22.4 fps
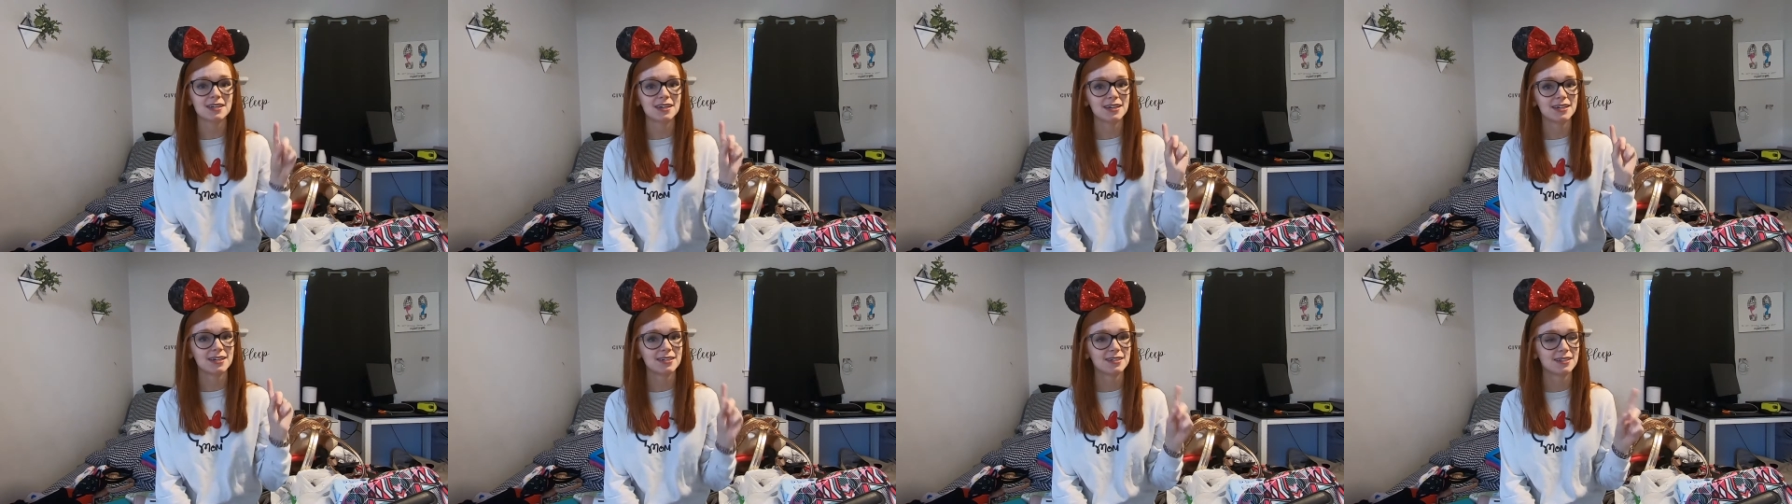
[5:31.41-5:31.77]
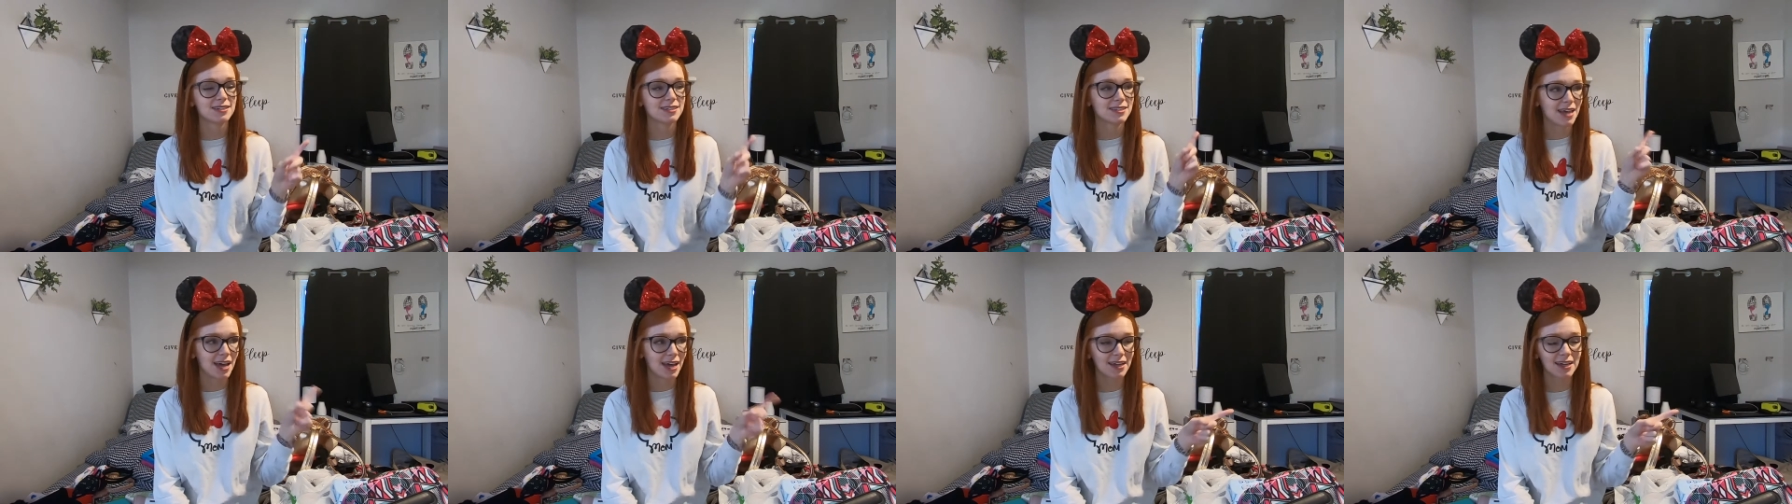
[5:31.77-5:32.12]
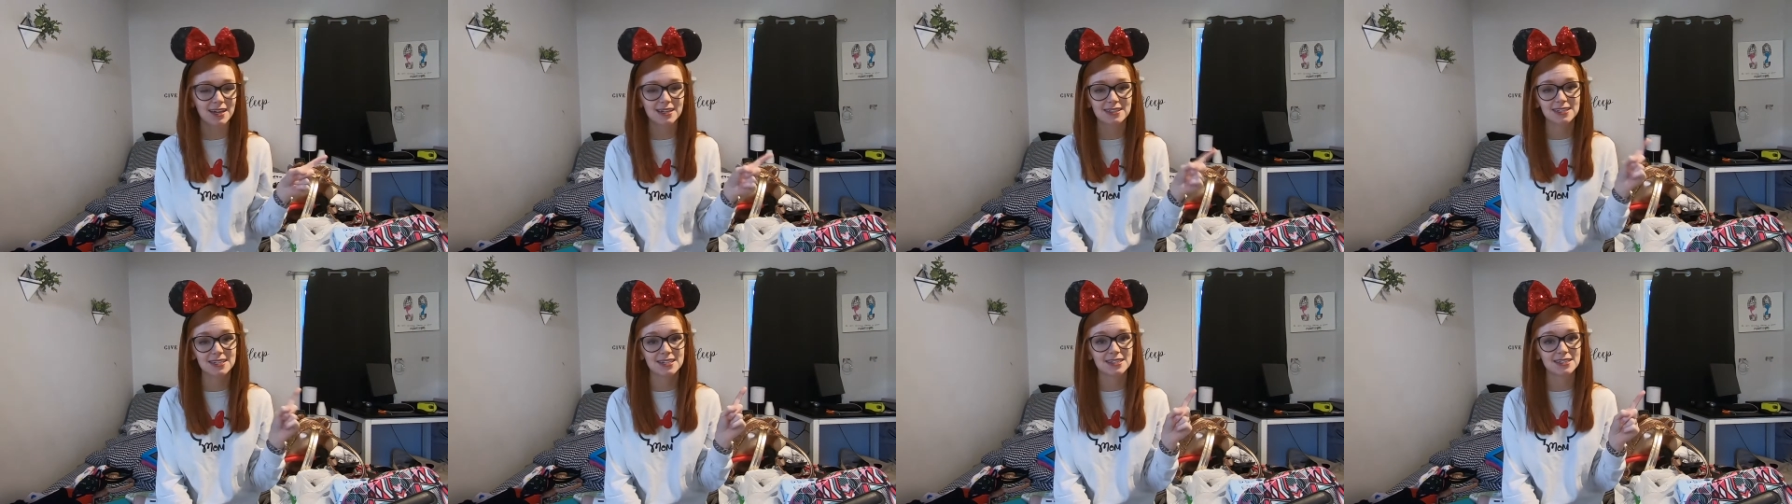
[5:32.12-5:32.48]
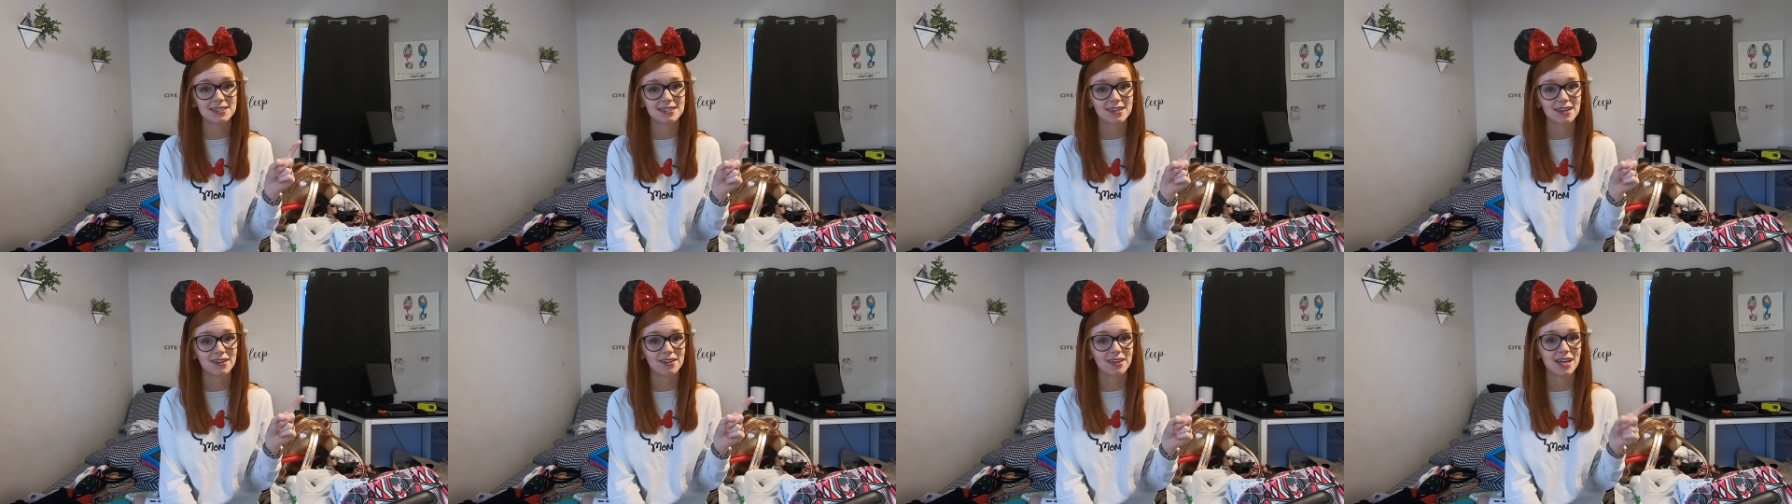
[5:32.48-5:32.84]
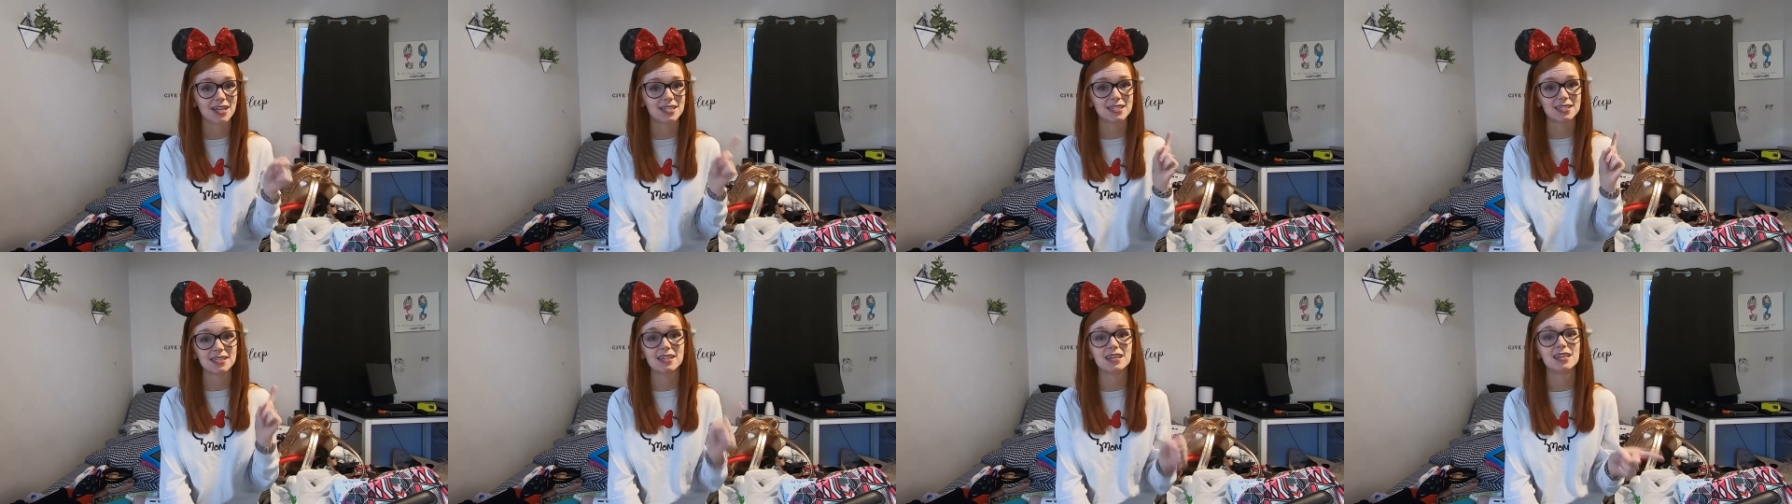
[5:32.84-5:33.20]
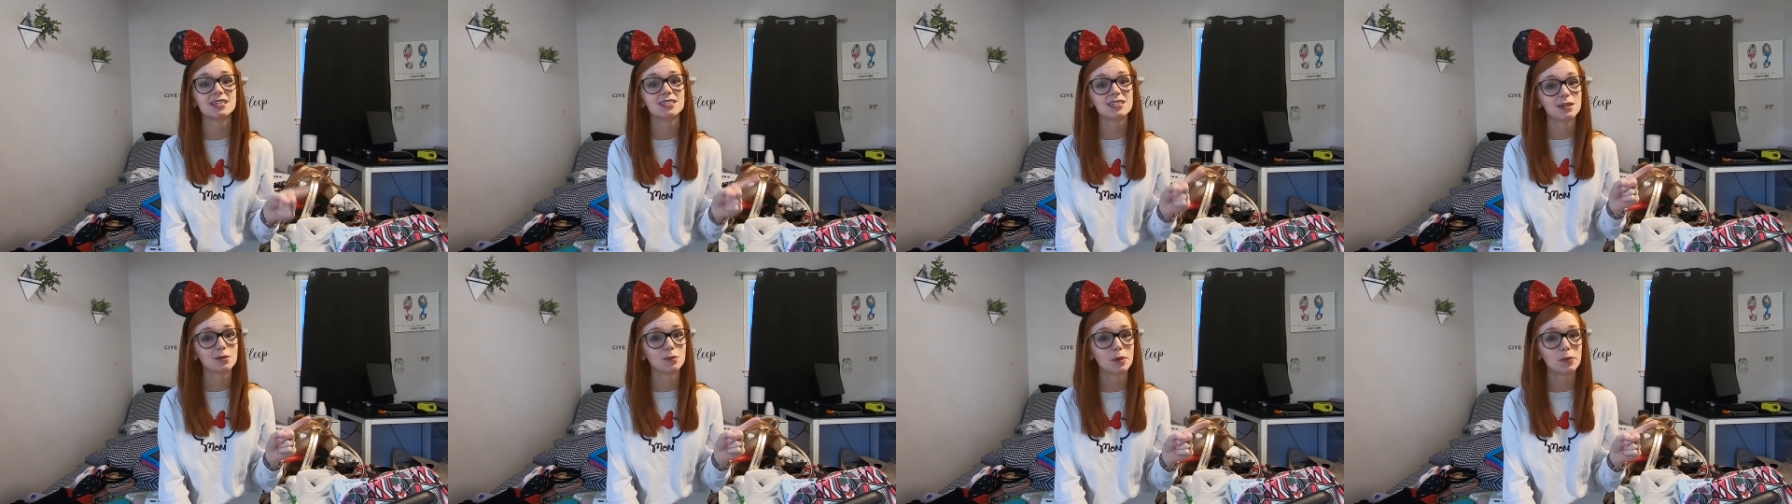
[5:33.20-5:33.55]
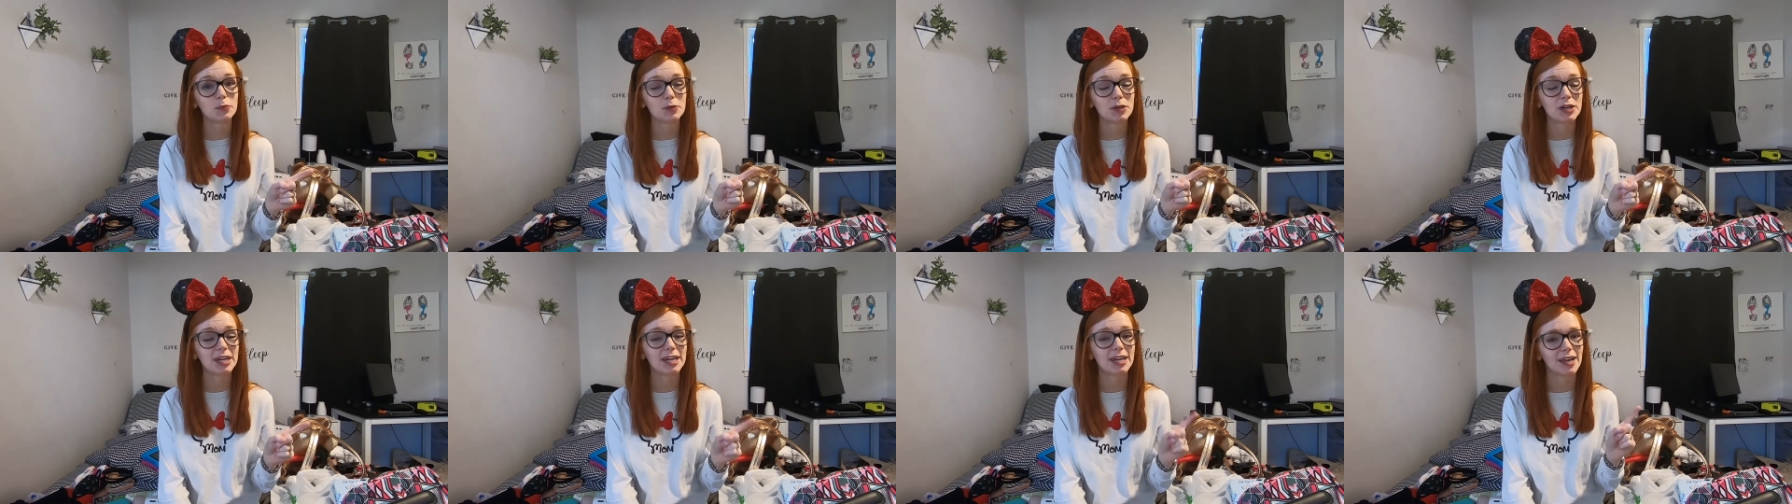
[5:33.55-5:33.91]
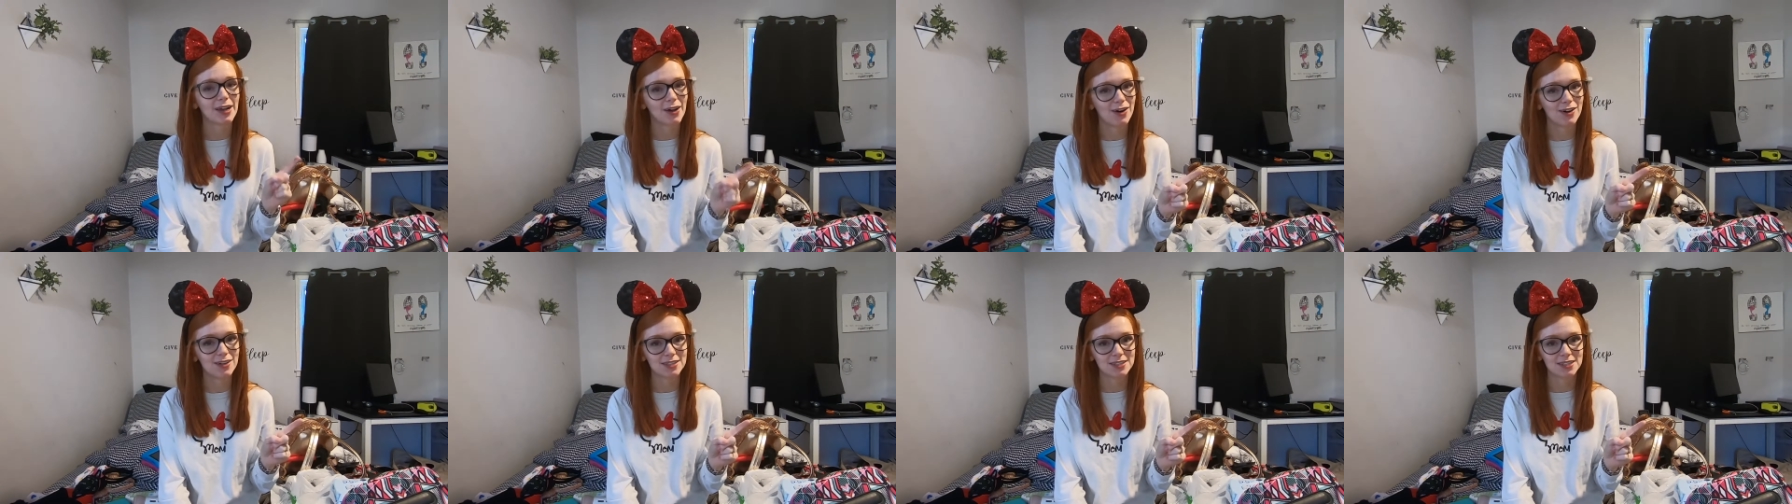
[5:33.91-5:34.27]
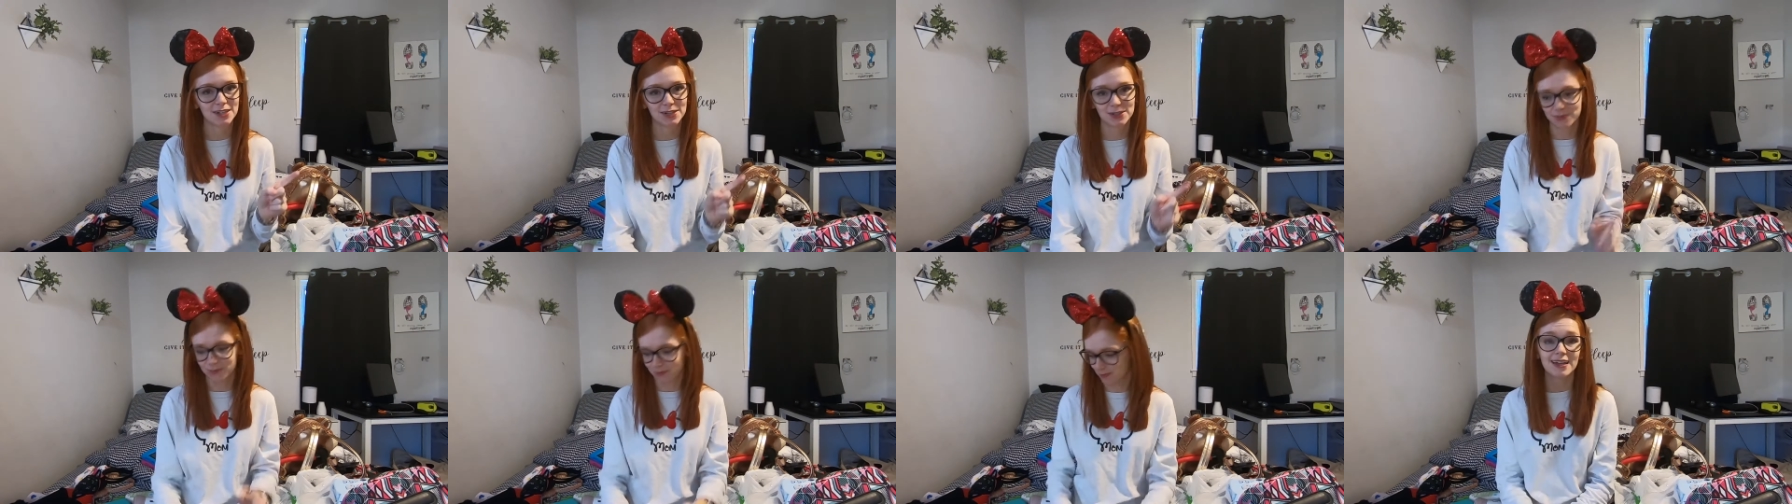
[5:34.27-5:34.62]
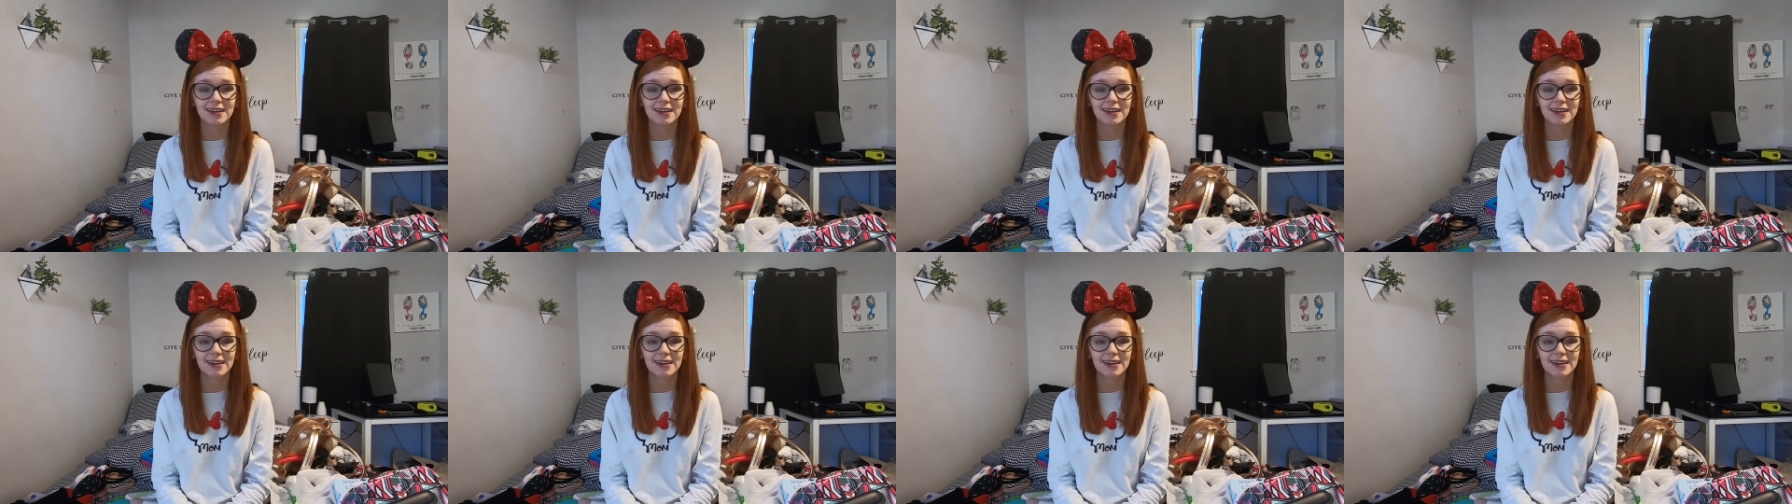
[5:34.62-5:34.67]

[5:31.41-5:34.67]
and Zach has his sunglasses he's going to be bringing also.